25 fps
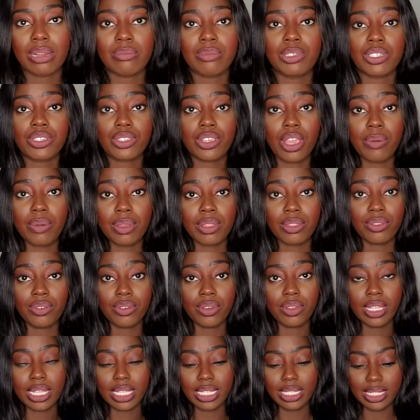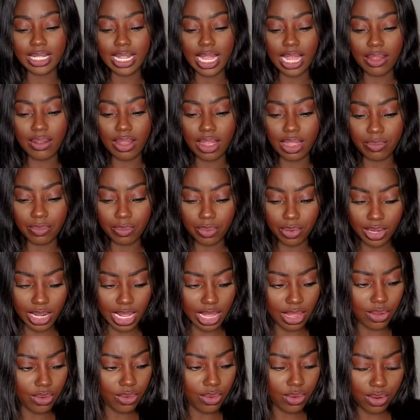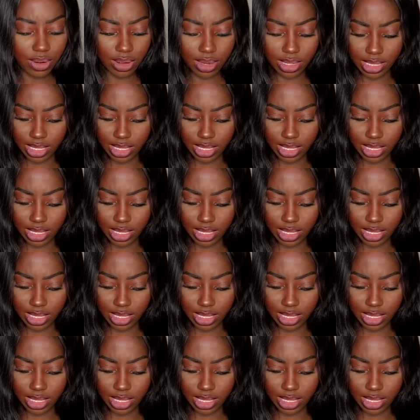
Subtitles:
I'm just going through this now. I'd pull out all